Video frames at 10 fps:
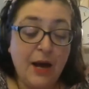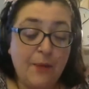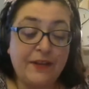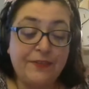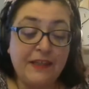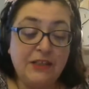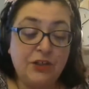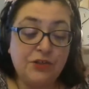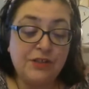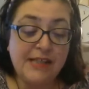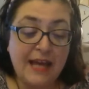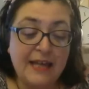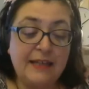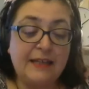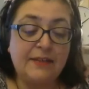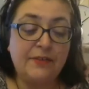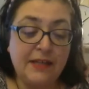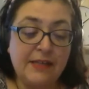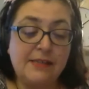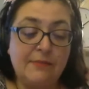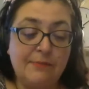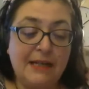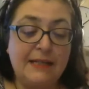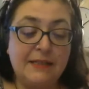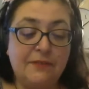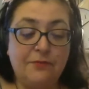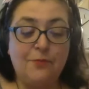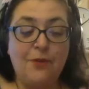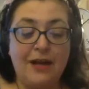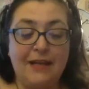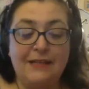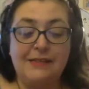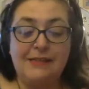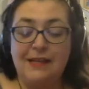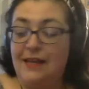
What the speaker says: But I think you could take this a million different ways.